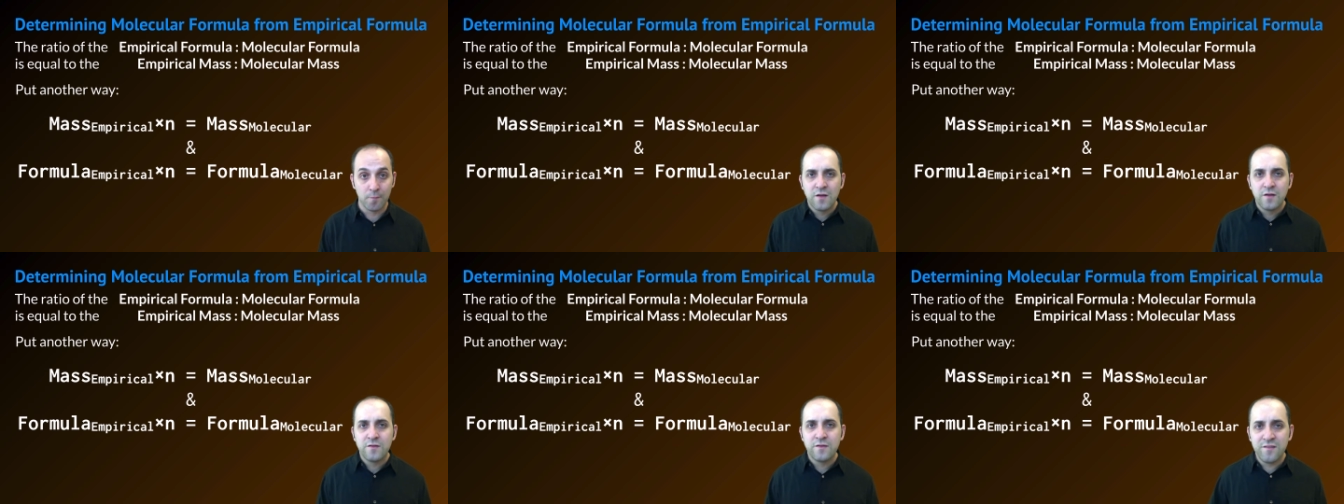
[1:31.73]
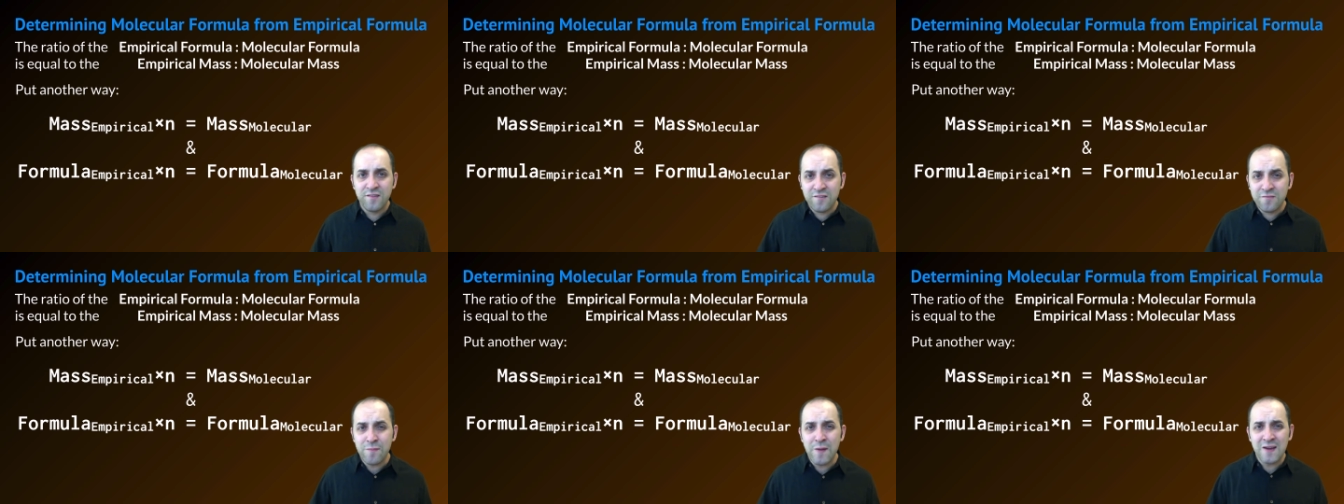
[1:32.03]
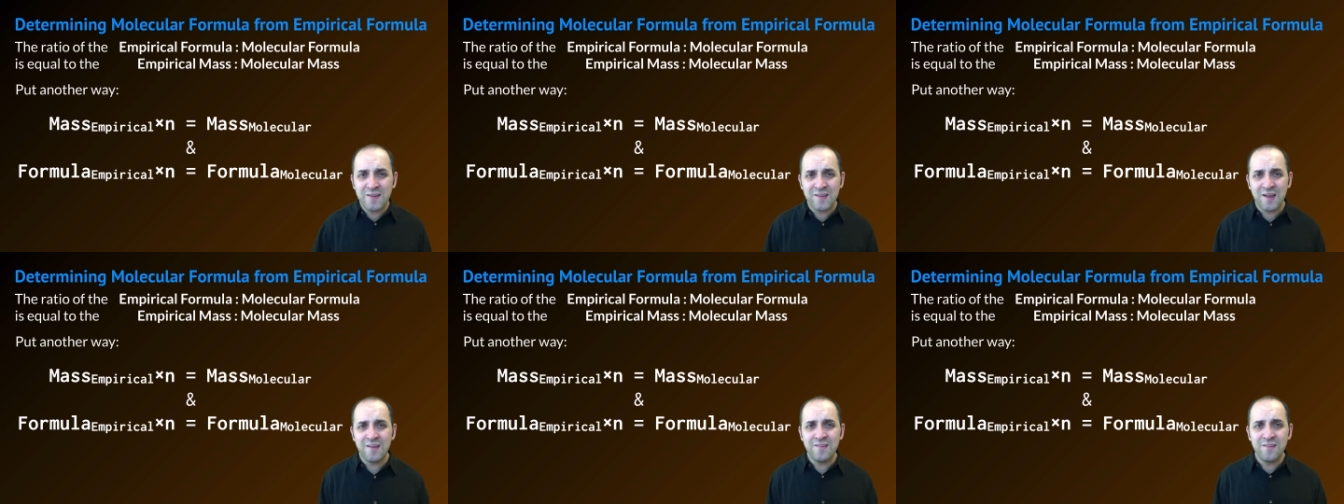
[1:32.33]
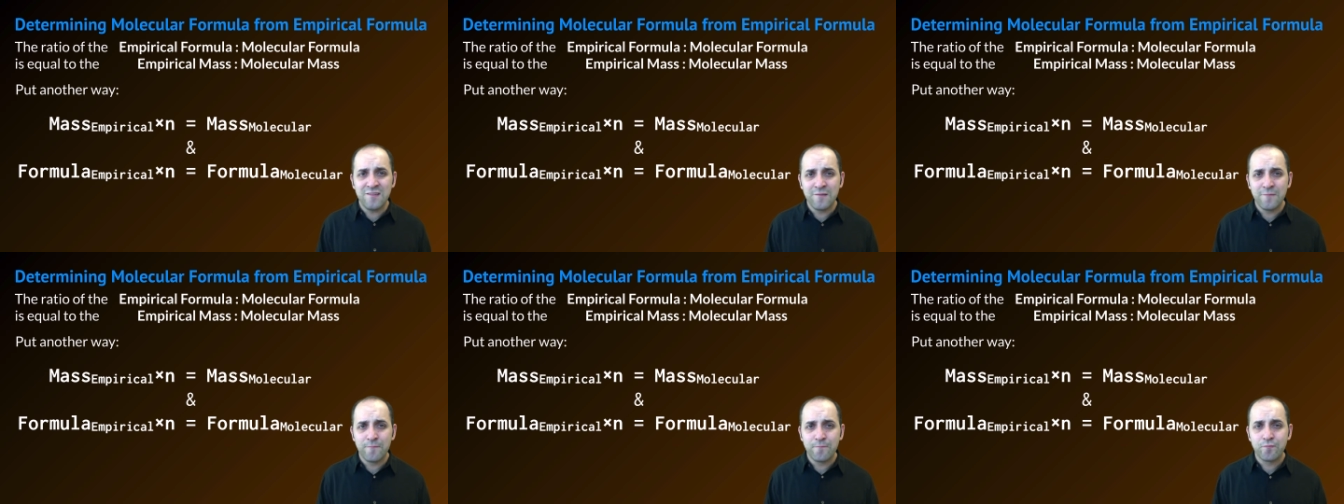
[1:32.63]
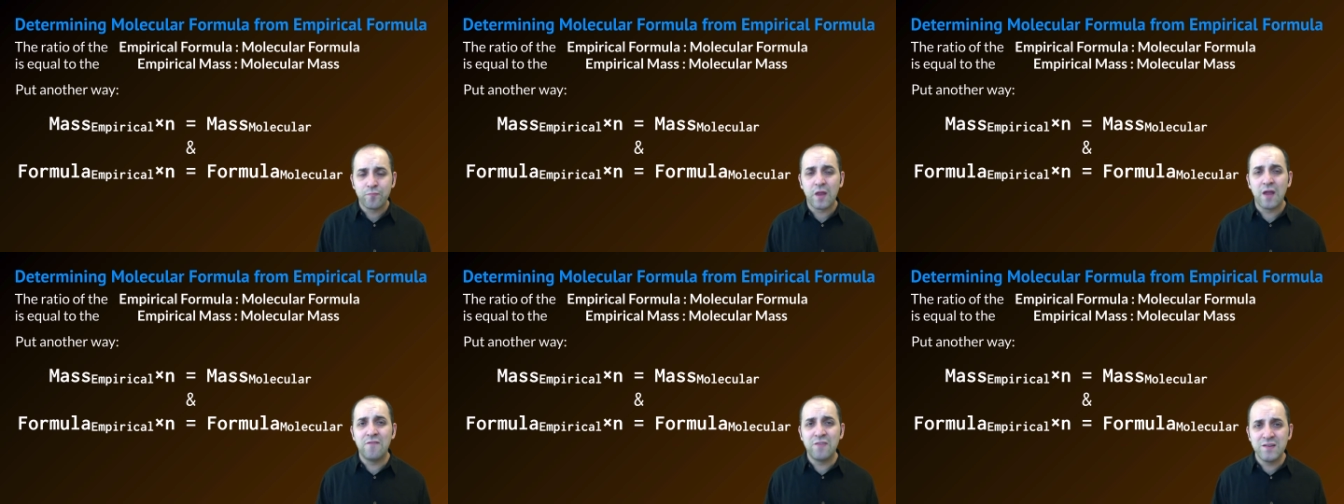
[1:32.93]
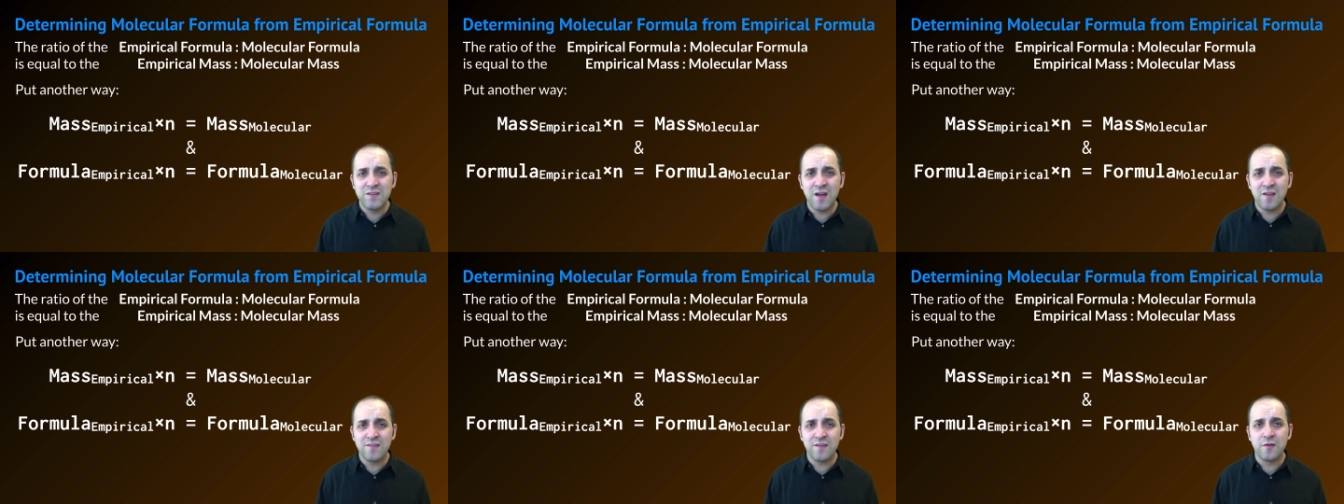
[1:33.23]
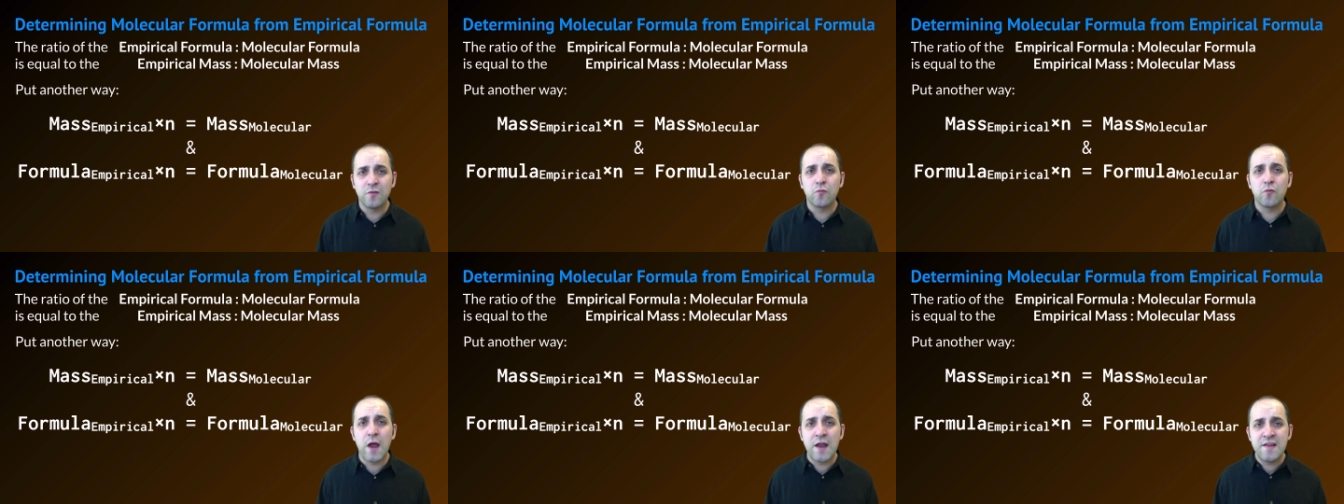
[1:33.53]
Does this make sense? If it
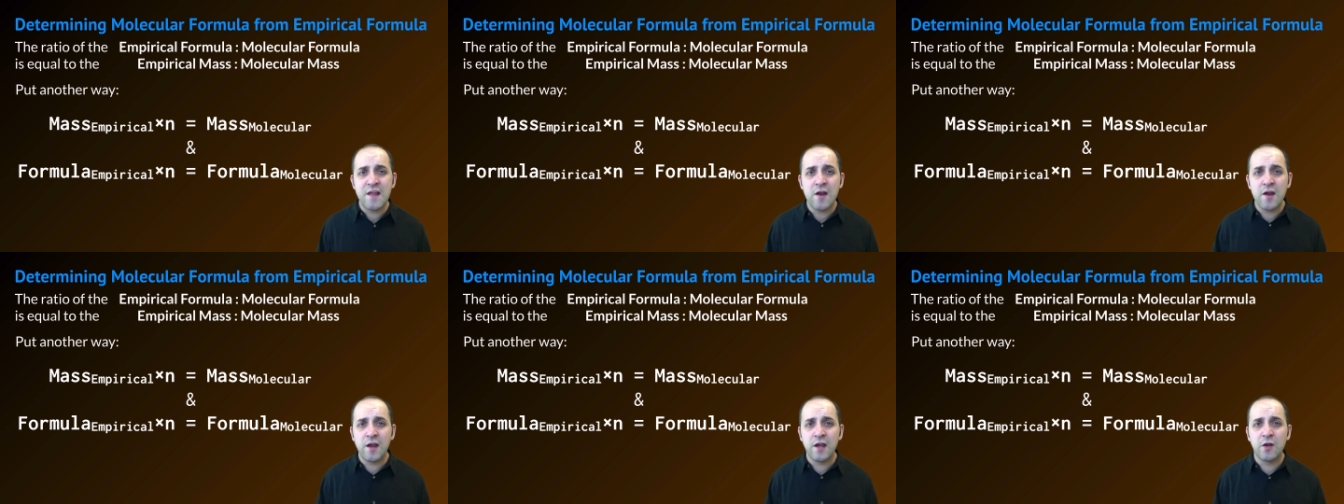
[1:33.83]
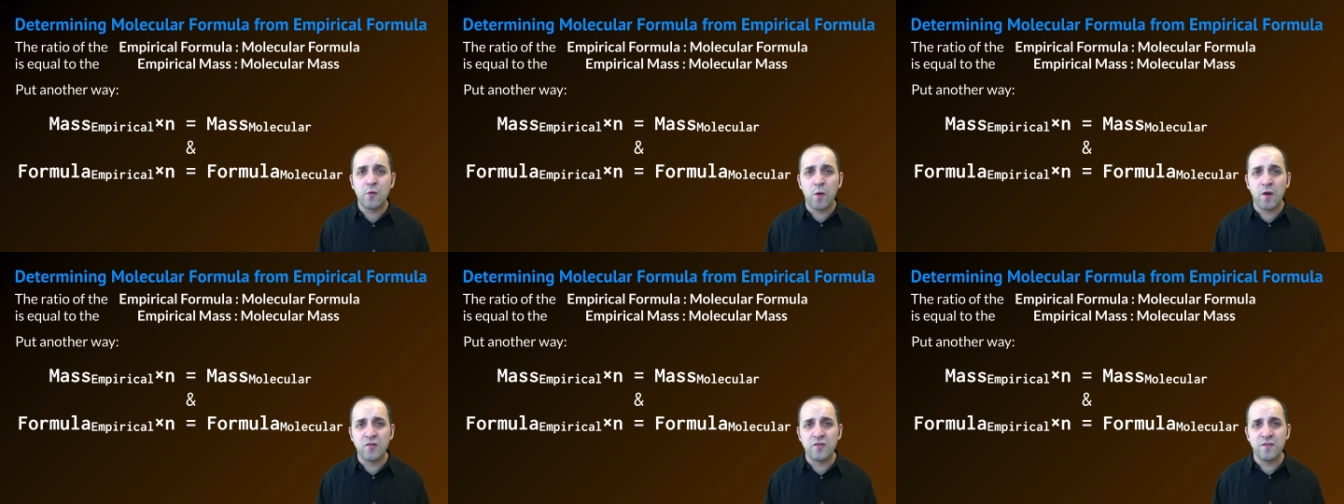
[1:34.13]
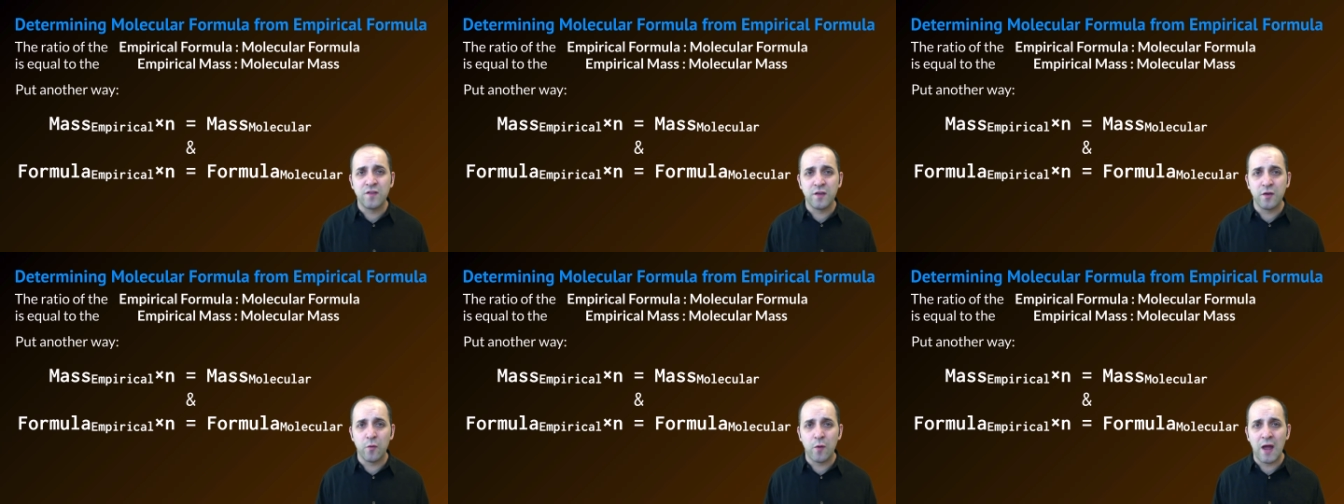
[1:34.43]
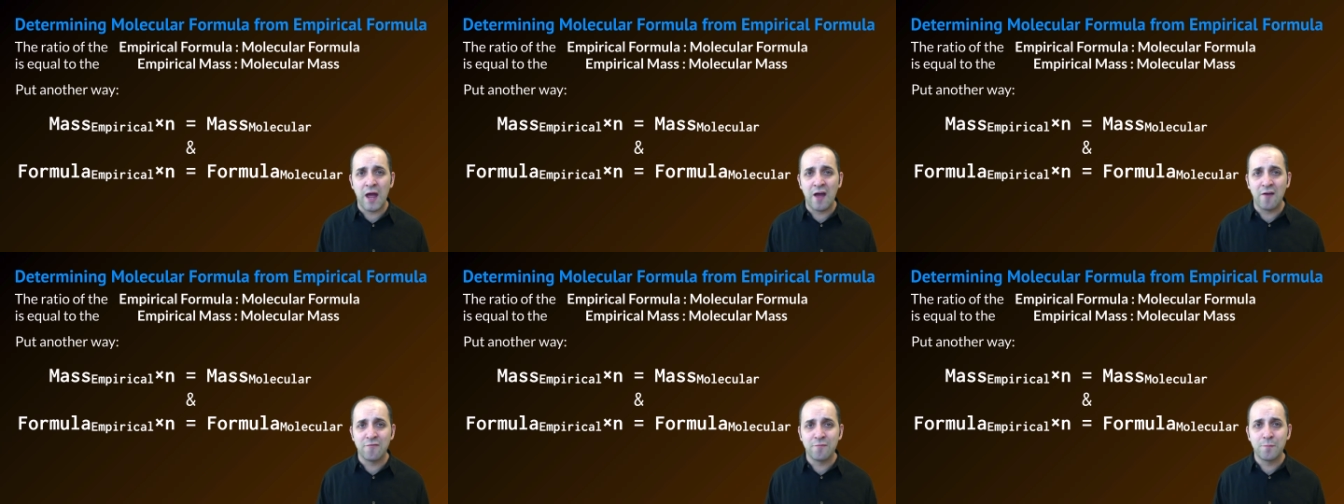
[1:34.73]
doesn't, write down any questions that you have,